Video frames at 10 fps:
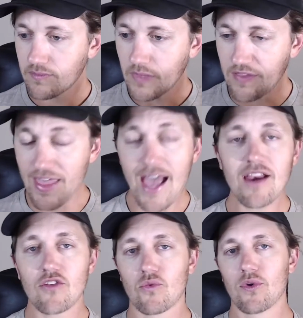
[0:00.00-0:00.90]
that
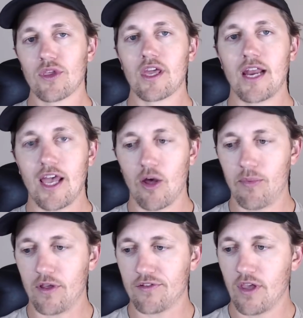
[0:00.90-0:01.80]
is really going to help
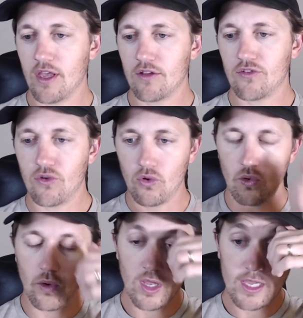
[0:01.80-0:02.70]
us
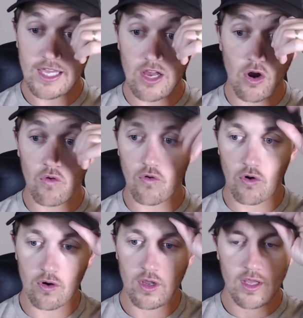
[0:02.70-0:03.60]
to get
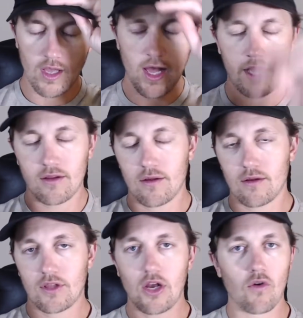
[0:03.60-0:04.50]
over
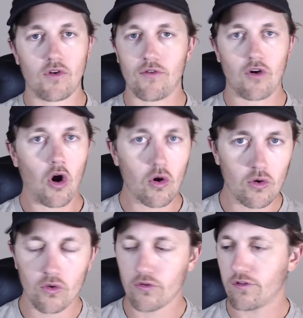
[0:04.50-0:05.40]
different
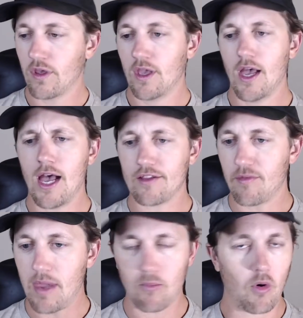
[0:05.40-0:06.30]
hurdles, to
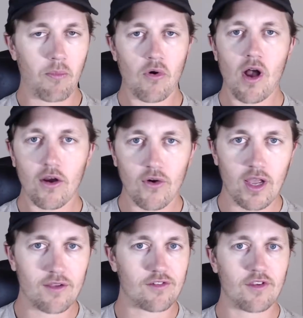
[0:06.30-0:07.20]
make more
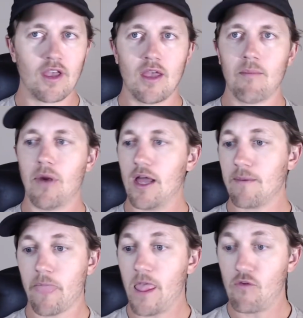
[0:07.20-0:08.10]
progress.
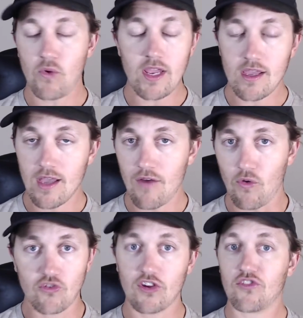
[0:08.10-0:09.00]
But if
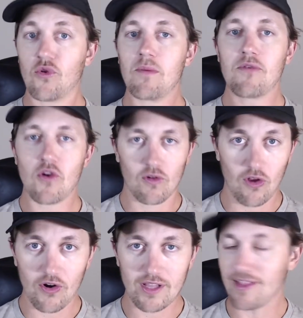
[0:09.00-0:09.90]
we're just doing pure
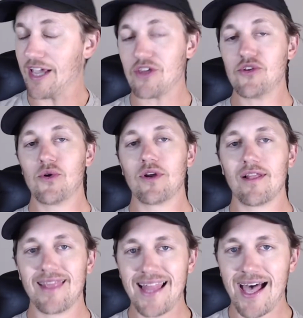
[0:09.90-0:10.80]
learning like you do in a
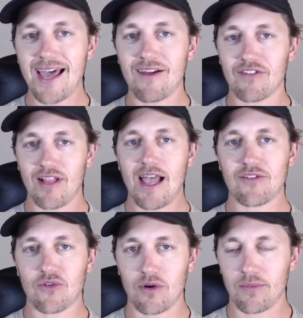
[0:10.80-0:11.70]
lot of
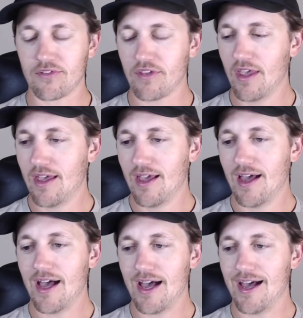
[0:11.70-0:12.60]
classrooms,
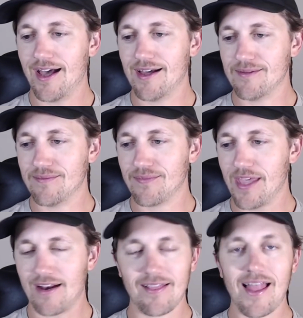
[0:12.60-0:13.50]

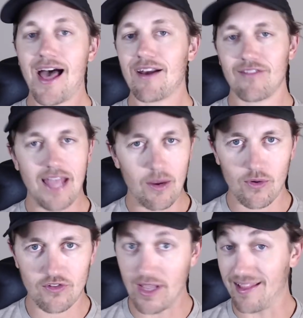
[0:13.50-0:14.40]
in a lot of
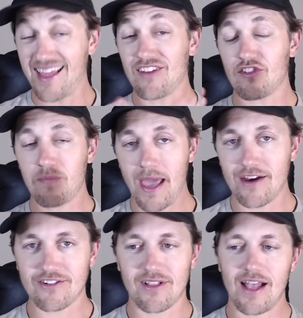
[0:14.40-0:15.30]
language and a lot of
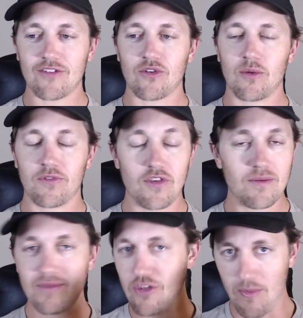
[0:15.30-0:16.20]
Spanish classrooms,
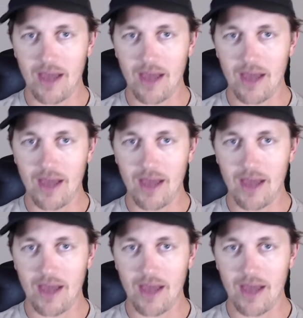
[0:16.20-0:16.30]
you might have